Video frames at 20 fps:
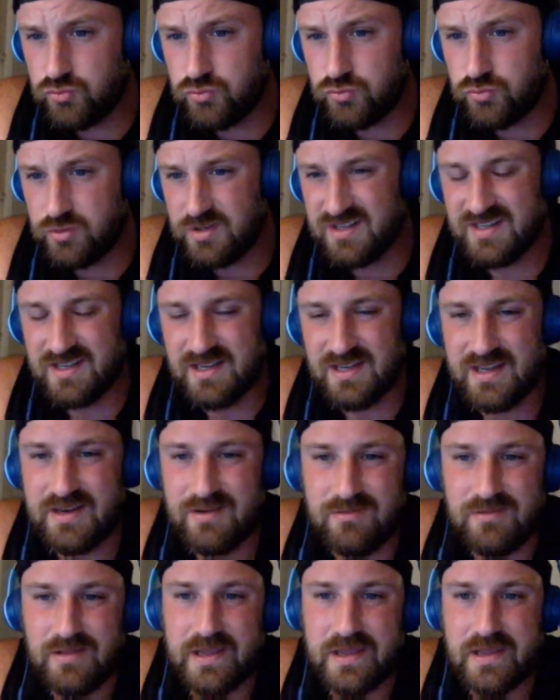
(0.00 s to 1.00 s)
I
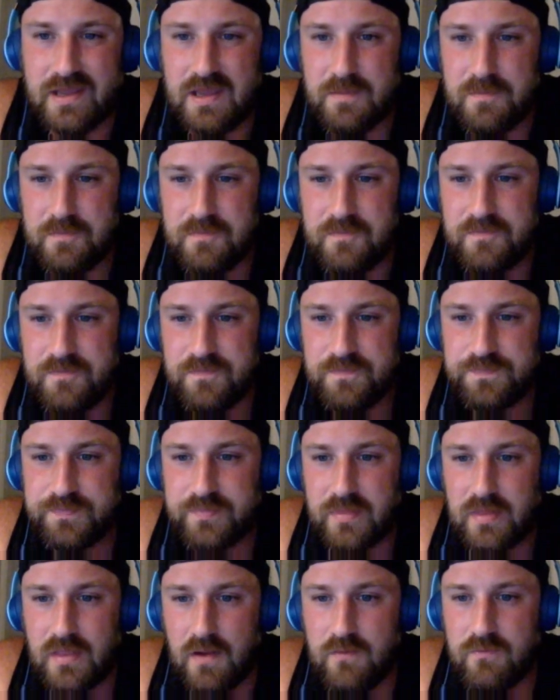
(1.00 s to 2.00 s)
don't like him.
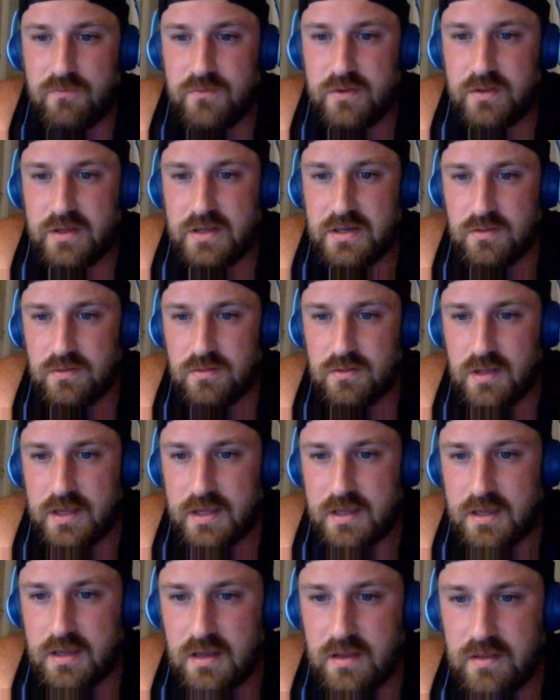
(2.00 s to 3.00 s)
I really don't
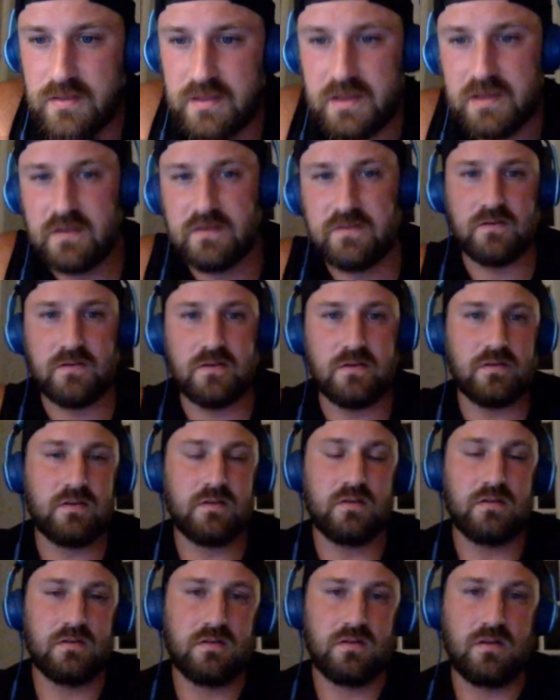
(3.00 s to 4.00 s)
like the Exert
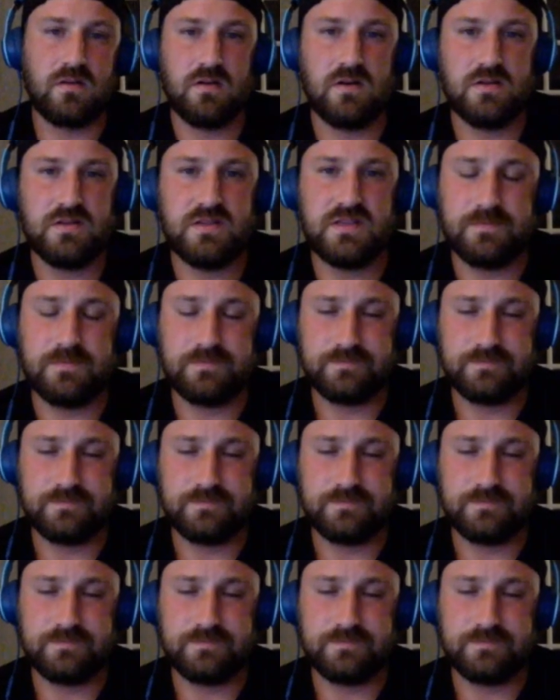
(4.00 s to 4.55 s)
cards.